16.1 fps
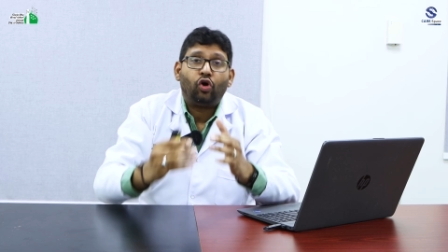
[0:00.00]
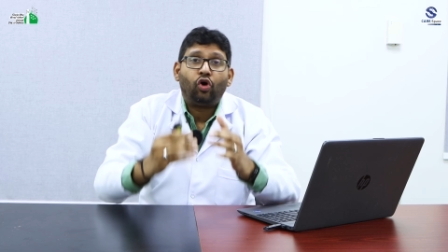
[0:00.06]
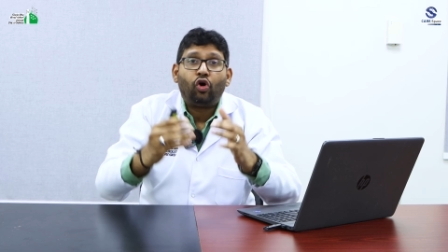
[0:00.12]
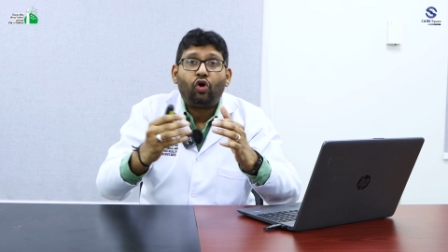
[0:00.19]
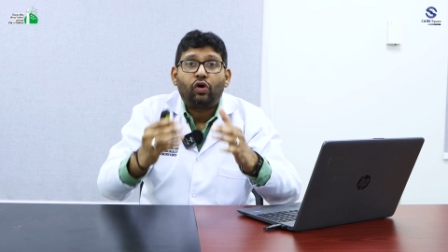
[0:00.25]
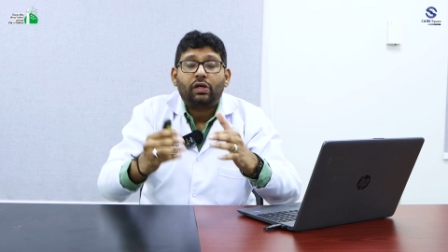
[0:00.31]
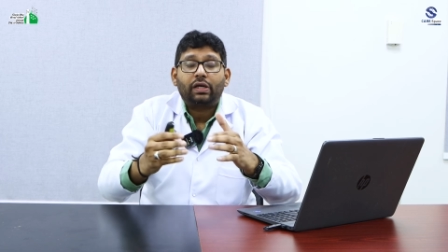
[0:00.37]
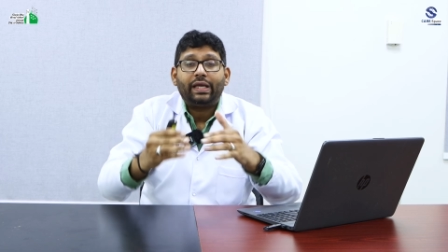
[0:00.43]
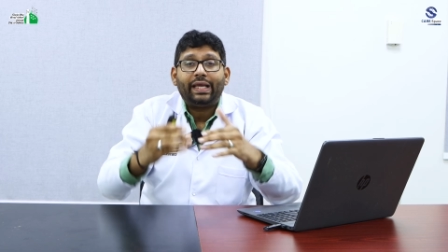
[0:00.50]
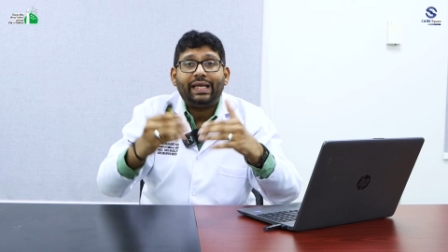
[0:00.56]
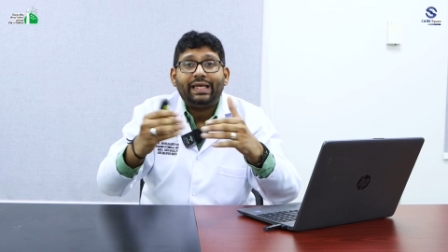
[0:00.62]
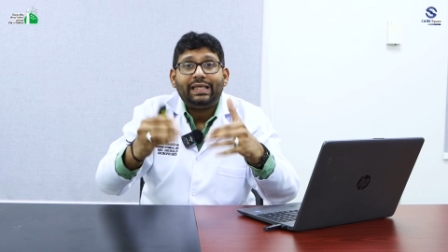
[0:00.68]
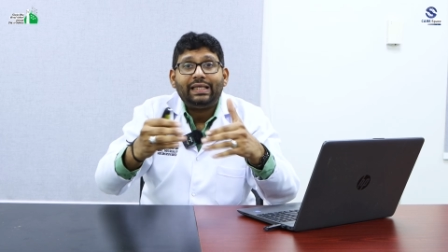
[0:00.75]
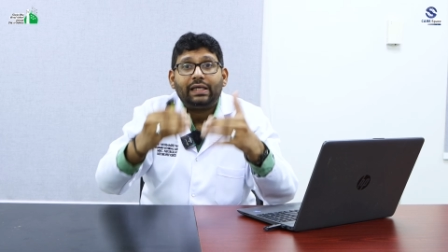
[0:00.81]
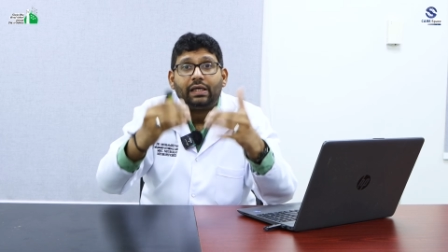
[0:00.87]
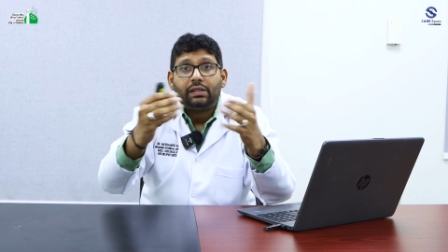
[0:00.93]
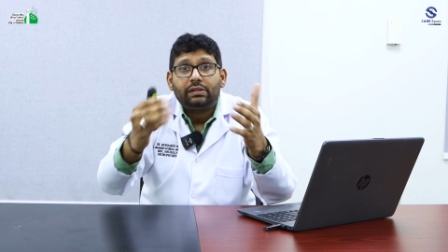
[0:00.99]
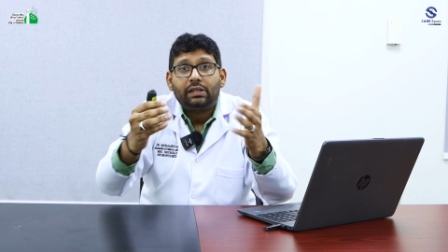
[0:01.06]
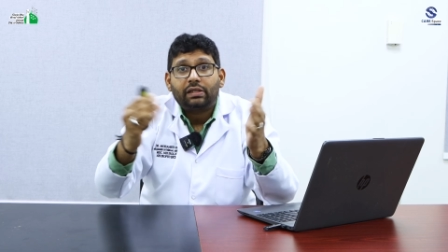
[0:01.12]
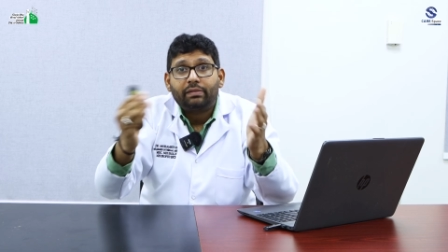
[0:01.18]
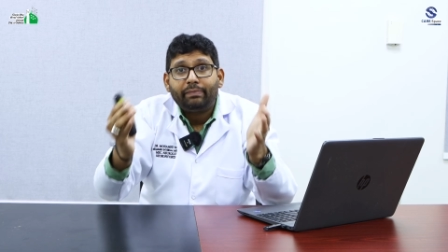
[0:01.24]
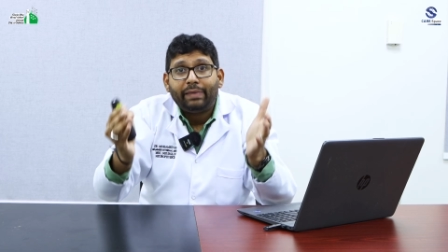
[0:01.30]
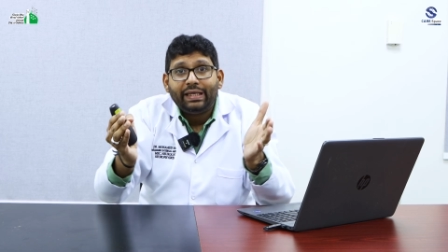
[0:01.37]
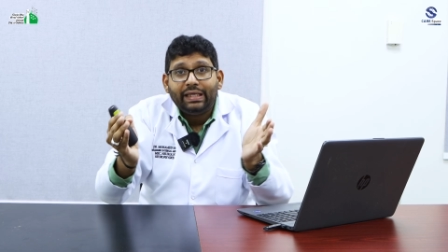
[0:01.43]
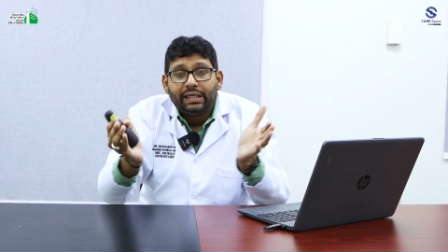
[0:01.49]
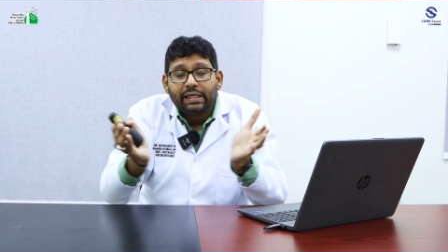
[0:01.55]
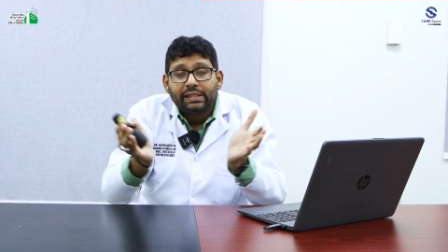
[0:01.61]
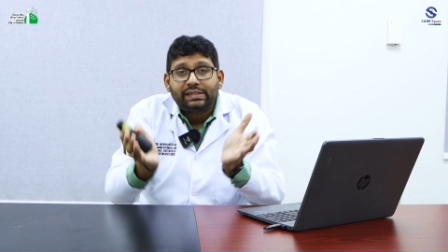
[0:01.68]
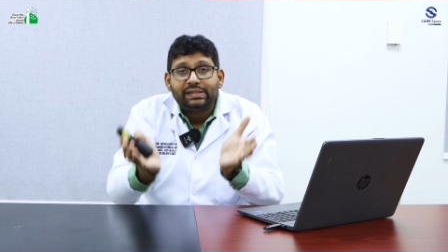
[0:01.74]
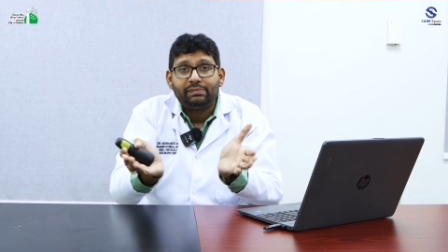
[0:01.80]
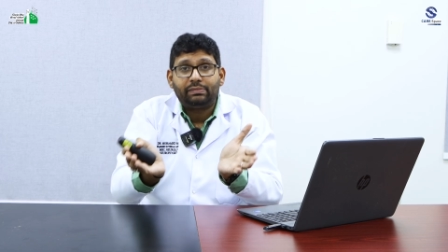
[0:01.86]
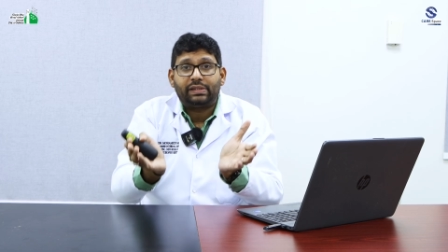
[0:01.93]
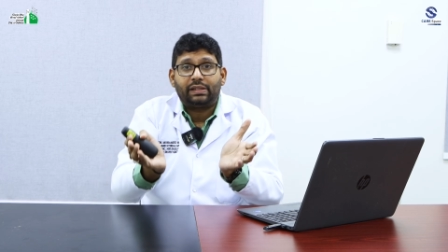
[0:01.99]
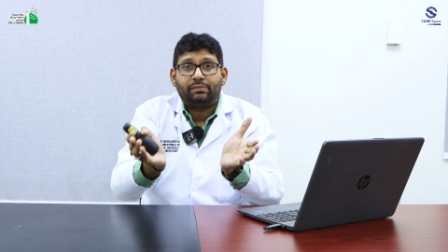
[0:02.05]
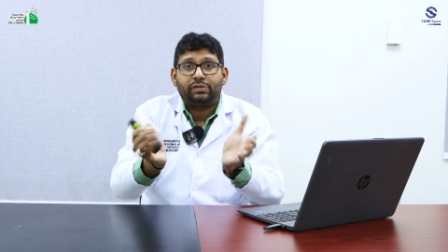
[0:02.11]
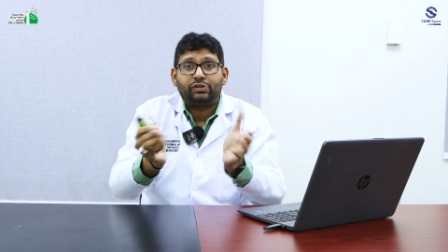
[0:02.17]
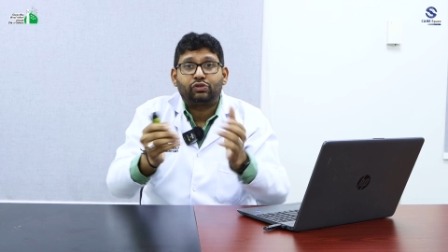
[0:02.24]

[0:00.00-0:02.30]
or any other medical symptoms.